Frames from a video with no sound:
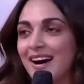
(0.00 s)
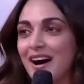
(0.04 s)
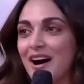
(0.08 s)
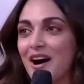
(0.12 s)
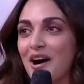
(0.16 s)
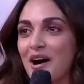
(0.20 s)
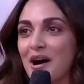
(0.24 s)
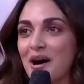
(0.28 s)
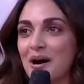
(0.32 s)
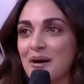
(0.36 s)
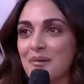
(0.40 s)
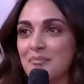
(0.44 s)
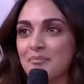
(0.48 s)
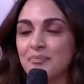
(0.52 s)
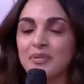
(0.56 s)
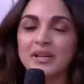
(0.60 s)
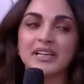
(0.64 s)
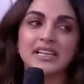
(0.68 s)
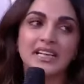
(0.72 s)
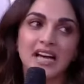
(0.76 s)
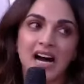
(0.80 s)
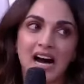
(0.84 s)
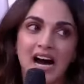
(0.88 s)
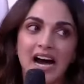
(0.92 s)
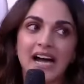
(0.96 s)

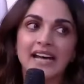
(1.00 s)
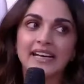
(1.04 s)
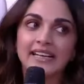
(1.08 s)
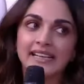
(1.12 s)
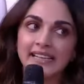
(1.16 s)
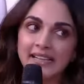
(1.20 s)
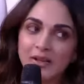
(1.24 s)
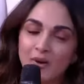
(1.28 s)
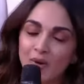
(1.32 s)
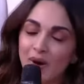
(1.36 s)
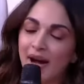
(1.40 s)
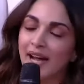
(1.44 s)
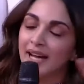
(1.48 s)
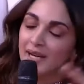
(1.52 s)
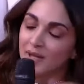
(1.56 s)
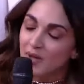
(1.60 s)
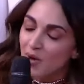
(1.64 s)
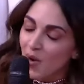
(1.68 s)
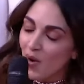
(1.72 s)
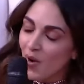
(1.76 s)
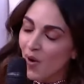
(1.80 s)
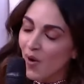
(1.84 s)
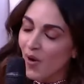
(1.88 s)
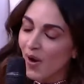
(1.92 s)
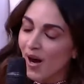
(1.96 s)
But, yeah, I know
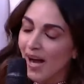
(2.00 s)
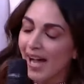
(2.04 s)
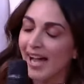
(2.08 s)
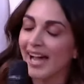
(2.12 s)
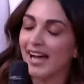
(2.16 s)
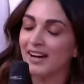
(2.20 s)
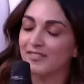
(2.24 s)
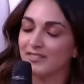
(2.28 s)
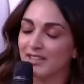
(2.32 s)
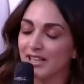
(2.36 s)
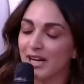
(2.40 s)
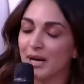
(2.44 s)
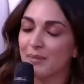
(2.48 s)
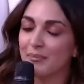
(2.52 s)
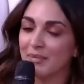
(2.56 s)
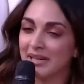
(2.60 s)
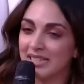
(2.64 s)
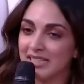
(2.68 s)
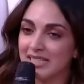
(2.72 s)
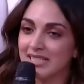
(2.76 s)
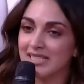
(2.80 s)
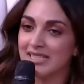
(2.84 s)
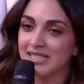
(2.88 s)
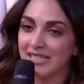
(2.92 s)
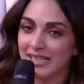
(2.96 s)
I have to get my
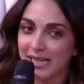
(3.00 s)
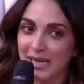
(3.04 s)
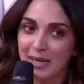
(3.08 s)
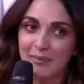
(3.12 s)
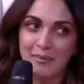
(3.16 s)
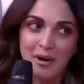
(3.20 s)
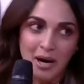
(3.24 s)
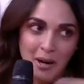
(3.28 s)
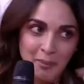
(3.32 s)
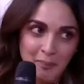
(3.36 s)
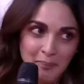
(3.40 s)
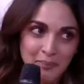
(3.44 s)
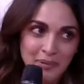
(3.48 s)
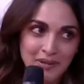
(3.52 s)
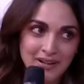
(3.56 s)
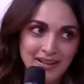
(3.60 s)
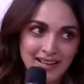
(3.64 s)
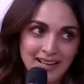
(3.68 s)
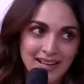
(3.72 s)
Insta game up.